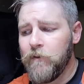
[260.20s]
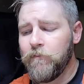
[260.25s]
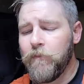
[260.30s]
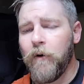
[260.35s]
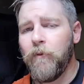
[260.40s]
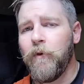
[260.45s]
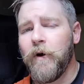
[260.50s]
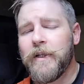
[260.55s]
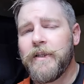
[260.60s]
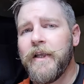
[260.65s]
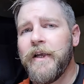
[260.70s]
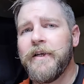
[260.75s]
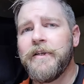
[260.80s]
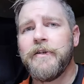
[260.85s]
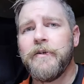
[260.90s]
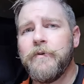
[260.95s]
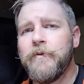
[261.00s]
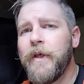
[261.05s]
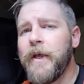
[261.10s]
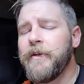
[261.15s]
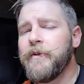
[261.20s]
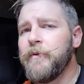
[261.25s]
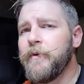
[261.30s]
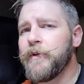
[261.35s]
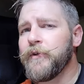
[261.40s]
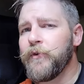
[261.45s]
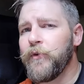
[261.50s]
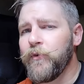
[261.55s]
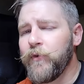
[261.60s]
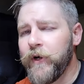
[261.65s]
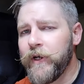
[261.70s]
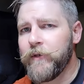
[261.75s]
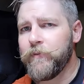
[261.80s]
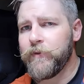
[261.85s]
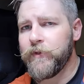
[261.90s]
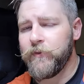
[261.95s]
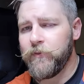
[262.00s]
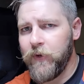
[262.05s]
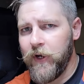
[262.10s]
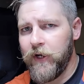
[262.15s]
But what they do, they do
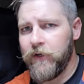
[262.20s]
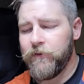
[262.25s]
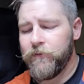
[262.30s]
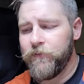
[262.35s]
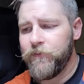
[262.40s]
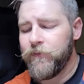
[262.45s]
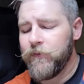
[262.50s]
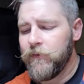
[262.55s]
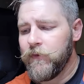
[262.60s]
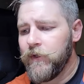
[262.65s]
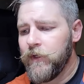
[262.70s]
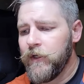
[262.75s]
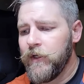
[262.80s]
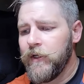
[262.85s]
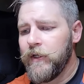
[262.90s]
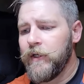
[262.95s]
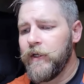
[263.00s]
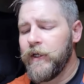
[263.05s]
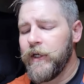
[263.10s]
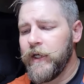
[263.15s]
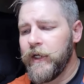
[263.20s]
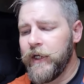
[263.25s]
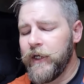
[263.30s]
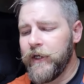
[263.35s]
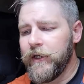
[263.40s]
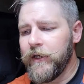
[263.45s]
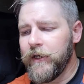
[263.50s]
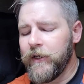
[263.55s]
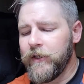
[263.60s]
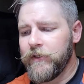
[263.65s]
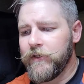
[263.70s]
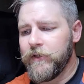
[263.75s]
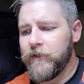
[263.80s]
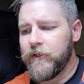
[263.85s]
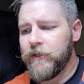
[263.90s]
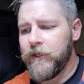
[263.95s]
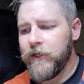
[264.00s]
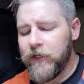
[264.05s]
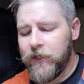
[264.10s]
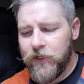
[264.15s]
incredibly well. And
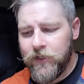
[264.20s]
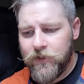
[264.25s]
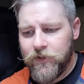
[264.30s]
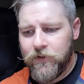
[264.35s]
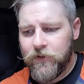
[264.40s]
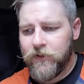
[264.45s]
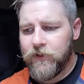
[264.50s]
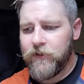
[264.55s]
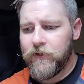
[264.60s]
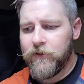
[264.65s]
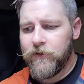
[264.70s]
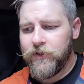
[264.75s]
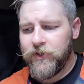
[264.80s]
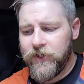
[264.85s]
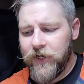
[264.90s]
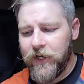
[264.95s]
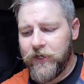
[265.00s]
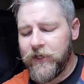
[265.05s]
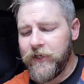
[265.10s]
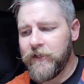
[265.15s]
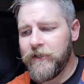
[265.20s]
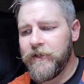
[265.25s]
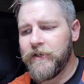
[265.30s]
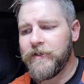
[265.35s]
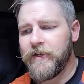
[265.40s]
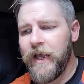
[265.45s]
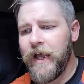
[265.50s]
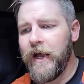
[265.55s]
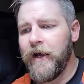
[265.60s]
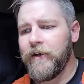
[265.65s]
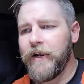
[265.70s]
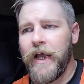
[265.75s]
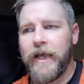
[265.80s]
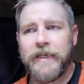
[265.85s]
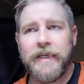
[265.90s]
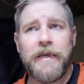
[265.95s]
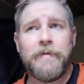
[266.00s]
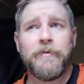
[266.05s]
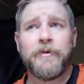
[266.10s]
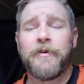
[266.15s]
in checking this out,
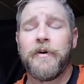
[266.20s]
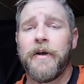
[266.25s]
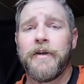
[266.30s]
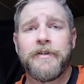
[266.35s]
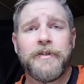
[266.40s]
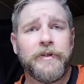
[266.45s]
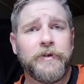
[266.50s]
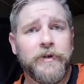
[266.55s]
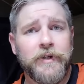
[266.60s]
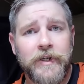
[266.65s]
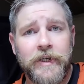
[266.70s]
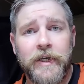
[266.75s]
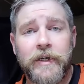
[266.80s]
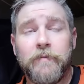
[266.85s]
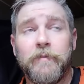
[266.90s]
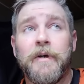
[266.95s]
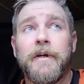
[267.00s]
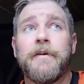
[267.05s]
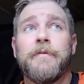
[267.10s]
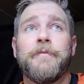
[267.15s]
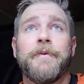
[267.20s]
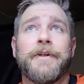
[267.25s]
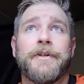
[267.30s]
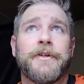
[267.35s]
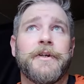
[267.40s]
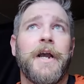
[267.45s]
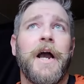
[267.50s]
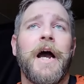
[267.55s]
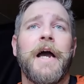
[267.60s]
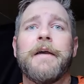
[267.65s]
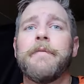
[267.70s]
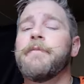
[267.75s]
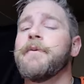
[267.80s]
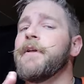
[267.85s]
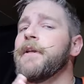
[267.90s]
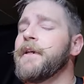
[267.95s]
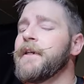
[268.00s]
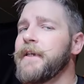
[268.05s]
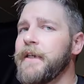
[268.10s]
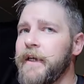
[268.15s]
I came across their Enigma, which I'm
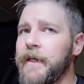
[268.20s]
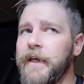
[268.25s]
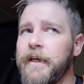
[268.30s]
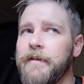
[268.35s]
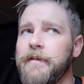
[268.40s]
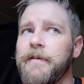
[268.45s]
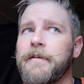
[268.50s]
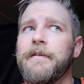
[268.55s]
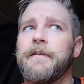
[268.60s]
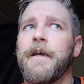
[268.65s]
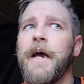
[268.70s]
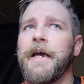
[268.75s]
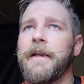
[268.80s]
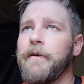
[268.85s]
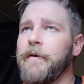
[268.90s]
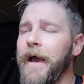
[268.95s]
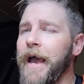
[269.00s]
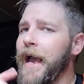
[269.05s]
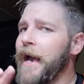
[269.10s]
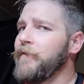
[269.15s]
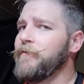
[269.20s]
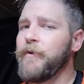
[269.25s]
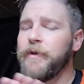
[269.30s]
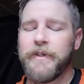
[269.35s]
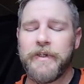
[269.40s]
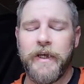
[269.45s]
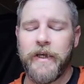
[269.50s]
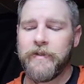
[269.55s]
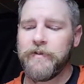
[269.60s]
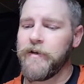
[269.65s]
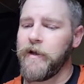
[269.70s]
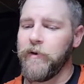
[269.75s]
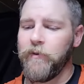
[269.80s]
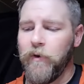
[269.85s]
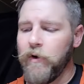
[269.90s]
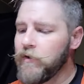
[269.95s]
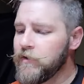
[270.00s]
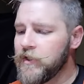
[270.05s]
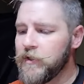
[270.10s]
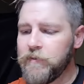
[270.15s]
going to get. I don't have one yet, so I
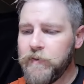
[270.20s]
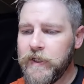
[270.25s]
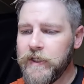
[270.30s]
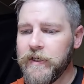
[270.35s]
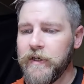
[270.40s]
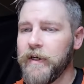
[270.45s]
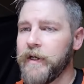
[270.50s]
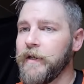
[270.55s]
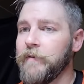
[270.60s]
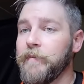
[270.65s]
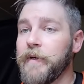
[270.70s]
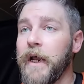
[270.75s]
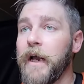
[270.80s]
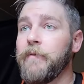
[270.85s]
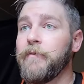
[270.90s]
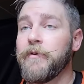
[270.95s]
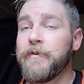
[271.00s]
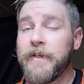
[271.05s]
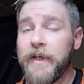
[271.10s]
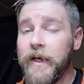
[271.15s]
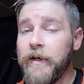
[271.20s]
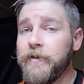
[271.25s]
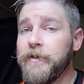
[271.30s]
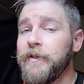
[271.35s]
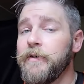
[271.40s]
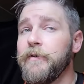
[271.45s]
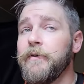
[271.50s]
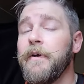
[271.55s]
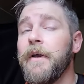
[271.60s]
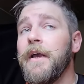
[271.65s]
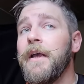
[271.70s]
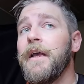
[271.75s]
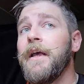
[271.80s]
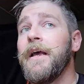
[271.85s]
won't speak on it, but I will tell you